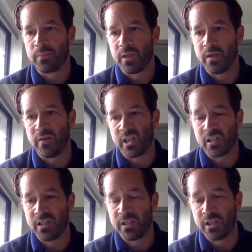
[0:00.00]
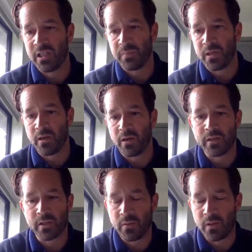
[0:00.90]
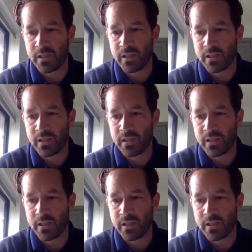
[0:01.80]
you know, actually the GDPR is quite